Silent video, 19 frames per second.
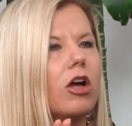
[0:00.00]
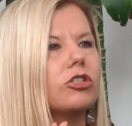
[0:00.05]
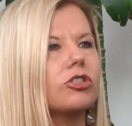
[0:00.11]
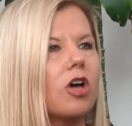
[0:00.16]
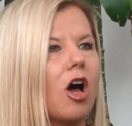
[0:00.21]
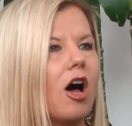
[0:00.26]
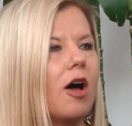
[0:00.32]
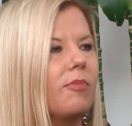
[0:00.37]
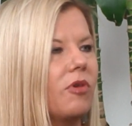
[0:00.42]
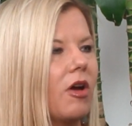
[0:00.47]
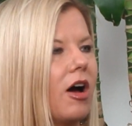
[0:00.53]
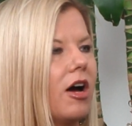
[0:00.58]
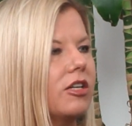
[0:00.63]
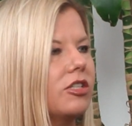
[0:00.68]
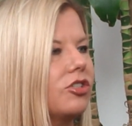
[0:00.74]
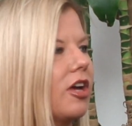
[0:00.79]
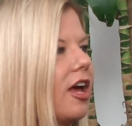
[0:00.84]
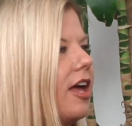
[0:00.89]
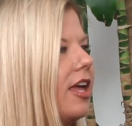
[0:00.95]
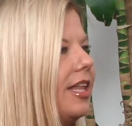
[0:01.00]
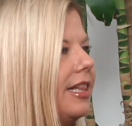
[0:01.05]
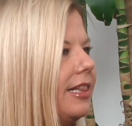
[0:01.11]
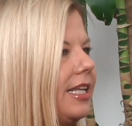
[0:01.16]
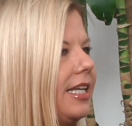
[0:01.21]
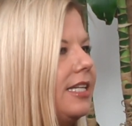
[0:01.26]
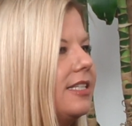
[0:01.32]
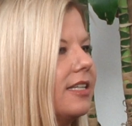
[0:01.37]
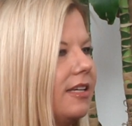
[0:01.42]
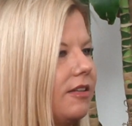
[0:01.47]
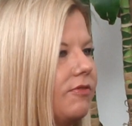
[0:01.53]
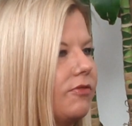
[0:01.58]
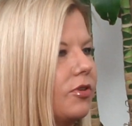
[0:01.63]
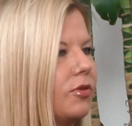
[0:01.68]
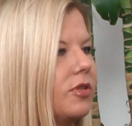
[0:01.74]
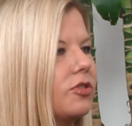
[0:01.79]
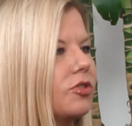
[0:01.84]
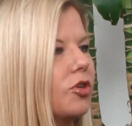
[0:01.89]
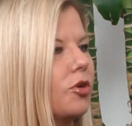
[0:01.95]
top-notch elite
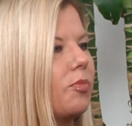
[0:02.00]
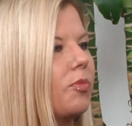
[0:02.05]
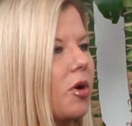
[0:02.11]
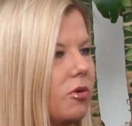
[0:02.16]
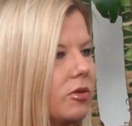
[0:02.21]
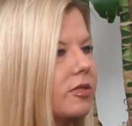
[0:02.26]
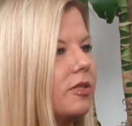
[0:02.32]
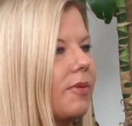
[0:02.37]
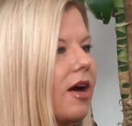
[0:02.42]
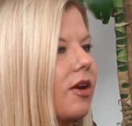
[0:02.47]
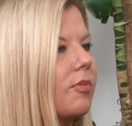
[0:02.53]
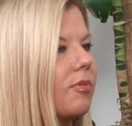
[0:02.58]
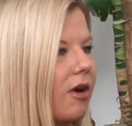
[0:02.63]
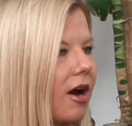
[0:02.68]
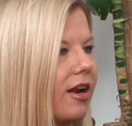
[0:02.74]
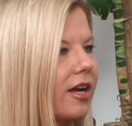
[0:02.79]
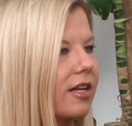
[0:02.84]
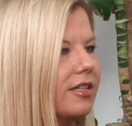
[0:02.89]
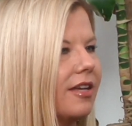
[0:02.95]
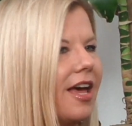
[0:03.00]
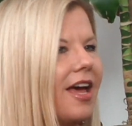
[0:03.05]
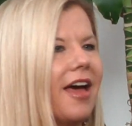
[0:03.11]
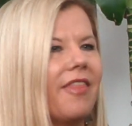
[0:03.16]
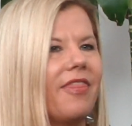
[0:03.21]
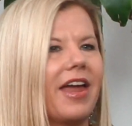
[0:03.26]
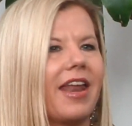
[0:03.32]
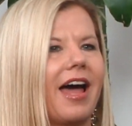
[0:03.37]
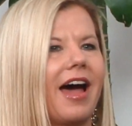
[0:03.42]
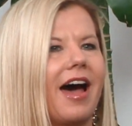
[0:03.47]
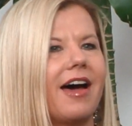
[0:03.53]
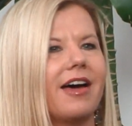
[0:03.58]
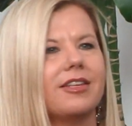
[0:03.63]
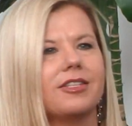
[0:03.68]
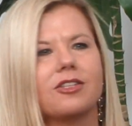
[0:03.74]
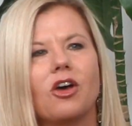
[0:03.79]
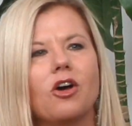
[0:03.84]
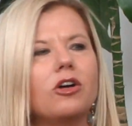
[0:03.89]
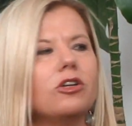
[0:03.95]
influencer post about a product that
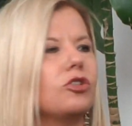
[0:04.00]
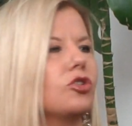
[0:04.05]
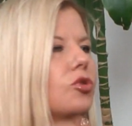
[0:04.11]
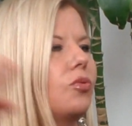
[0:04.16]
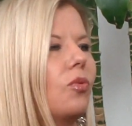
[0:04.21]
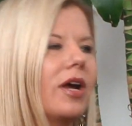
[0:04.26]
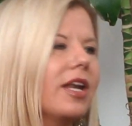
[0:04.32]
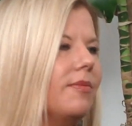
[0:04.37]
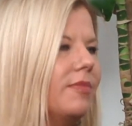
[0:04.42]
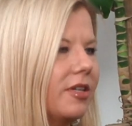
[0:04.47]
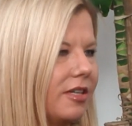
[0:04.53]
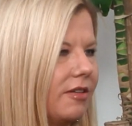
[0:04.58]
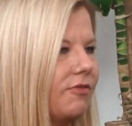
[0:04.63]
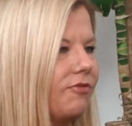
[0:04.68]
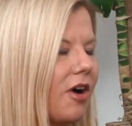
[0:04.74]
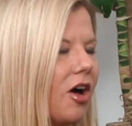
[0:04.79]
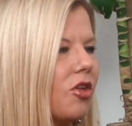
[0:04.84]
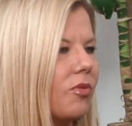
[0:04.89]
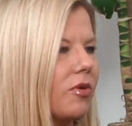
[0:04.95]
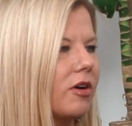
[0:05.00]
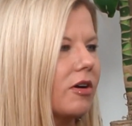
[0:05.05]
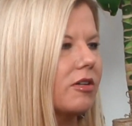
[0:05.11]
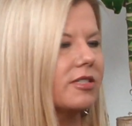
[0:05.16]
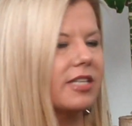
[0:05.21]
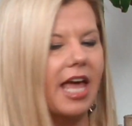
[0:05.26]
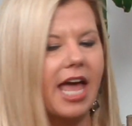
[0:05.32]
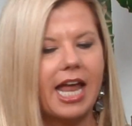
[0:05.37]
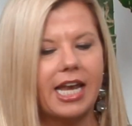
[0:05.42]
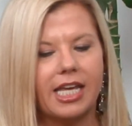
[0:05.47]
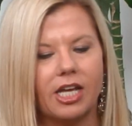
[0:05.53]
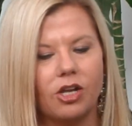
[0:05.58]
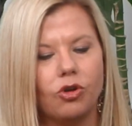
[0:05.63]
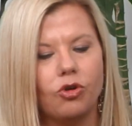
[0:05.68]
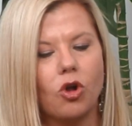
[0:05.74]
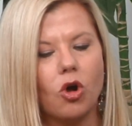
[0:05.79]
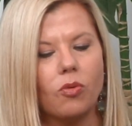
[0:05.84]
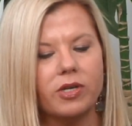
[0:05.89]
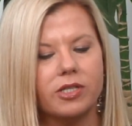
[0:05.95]
has 20 million followers and
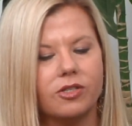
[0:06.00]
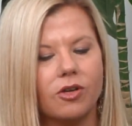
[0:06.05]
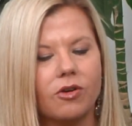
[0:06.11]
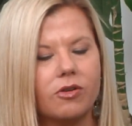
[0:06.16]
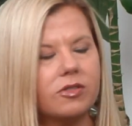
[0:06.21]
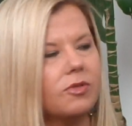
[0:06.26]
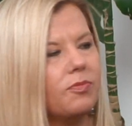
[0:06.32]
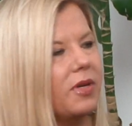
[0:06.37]
get no results